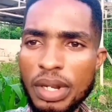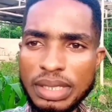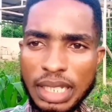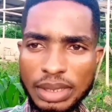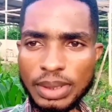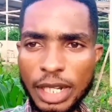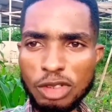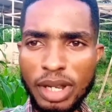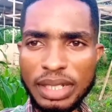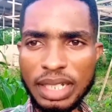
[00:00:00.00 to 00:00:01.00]
please
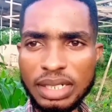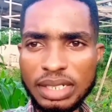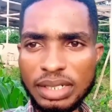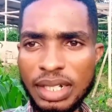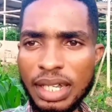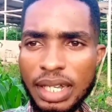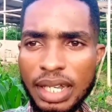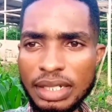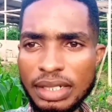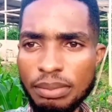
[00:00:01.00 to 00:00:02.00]
subscribe to my channel
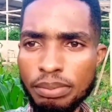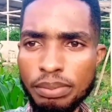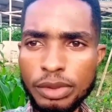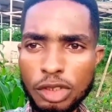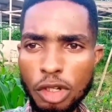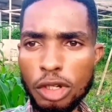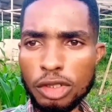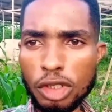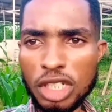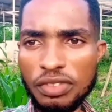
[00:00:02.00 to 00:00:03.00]
and put
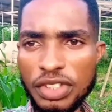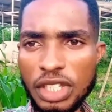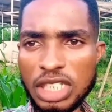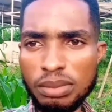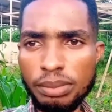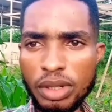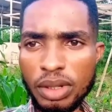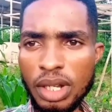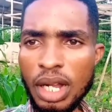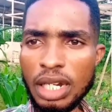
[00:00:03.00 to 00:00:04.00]
on your notification
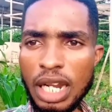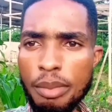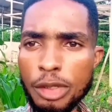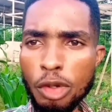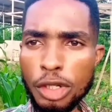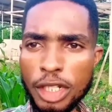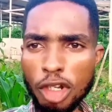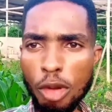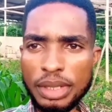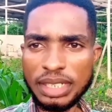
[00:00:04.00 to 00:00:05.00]
bell. Let me know in
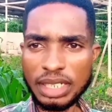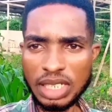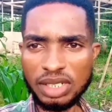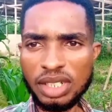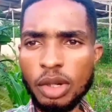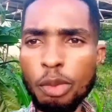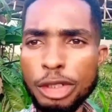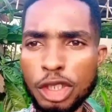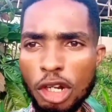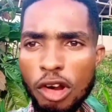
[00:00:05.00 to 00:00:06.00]
the comment section
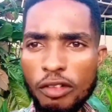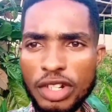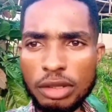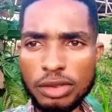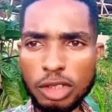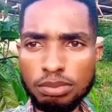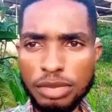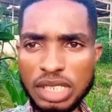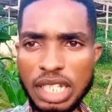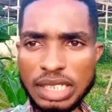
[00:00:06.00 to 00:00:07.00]
which of the
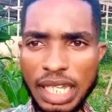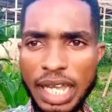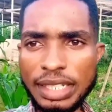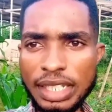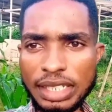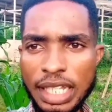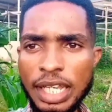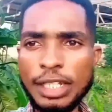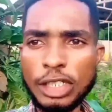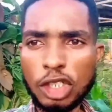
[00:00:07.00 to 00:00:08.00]
business ideas
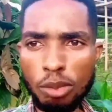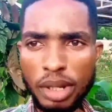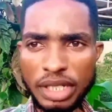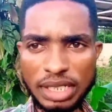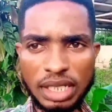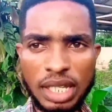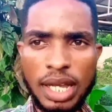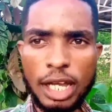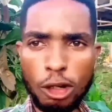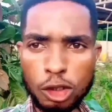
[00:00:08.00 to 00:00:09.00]
is your best.
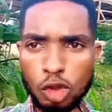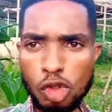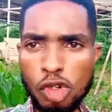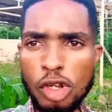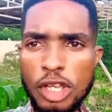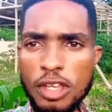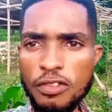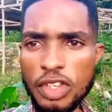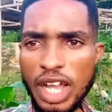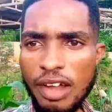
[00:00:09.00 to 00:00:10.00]
And also,
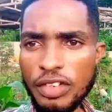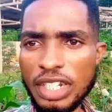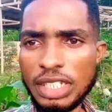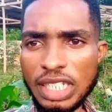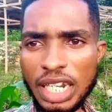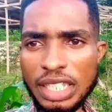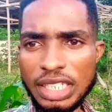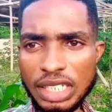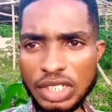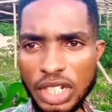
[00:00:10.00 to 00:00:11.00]
if you have any
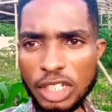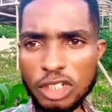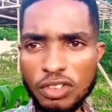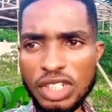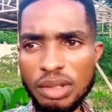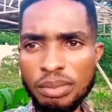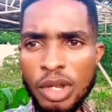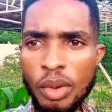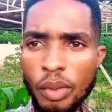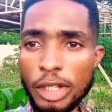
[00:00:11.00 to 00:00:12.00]
challenge in trying any of them,
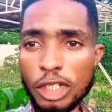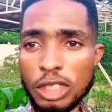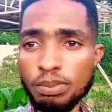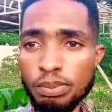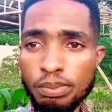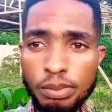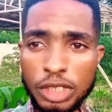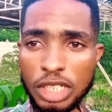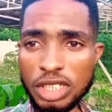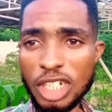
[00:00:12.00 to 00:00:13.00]
why not
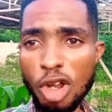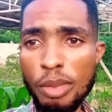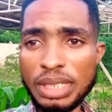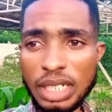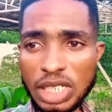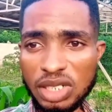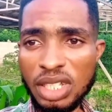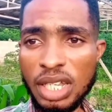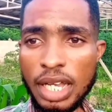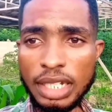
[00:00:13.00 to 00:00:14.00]
put it in the comment section,
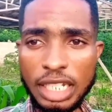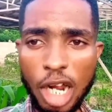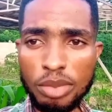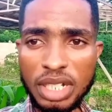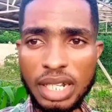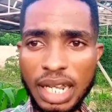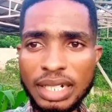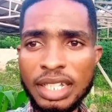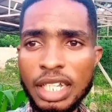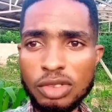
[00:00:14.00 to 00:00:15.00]
and then I'll be
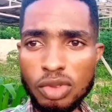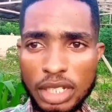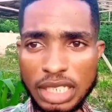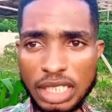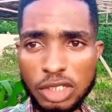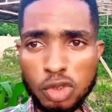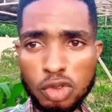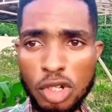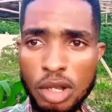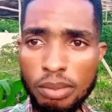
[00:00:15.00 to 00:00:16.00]
glad to assist
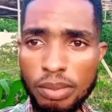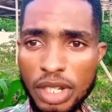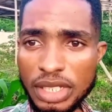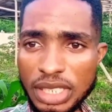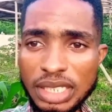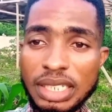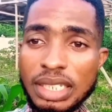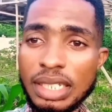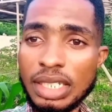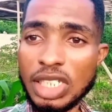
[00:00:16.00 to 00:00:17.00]
you.
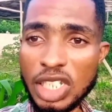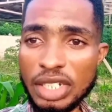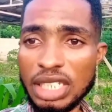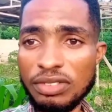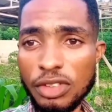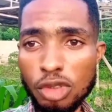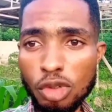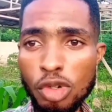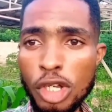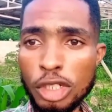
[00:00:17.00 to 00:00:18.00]
Please share this
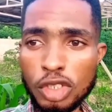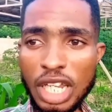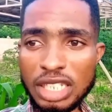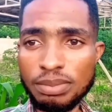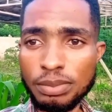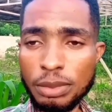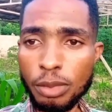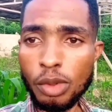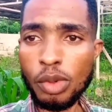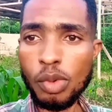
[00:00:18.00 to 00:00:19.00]
video so that
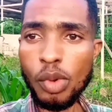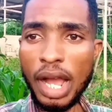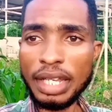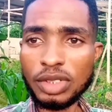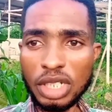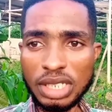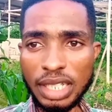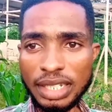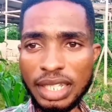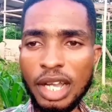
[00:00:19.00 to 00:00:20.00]
people who are
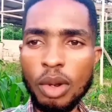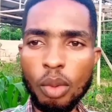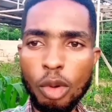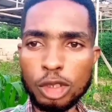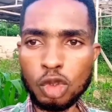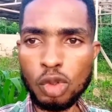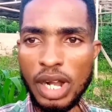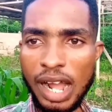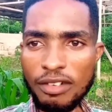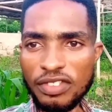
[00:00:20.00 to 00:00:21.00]
interested also
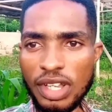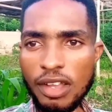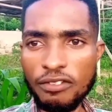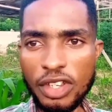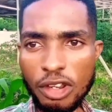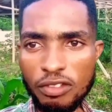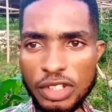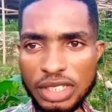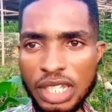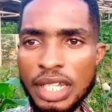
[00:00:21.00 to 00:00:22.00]
have a feel
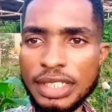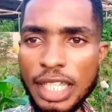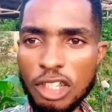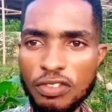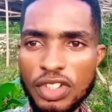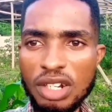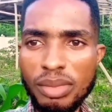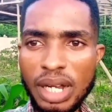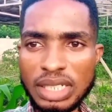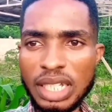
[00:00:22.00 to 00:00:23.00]
of it. Thank you very
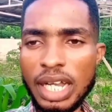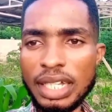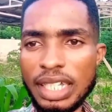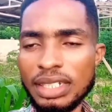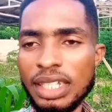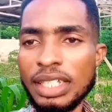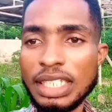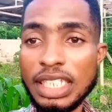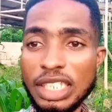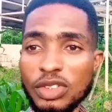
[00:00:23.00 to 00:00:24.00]
much, and then
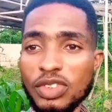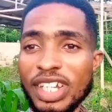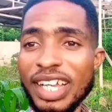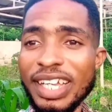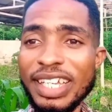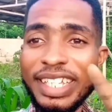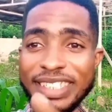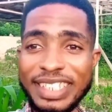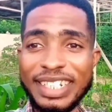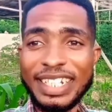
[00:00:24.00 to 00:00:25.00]
see you
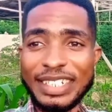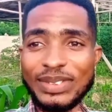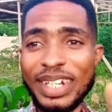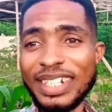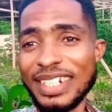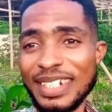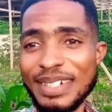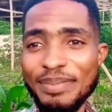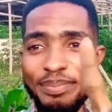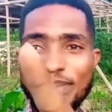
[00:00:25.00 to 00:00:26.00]
in the next one.
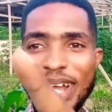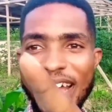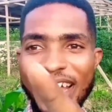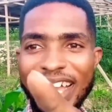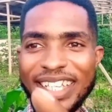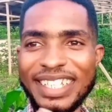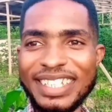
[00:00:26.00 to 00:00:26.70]
Bye.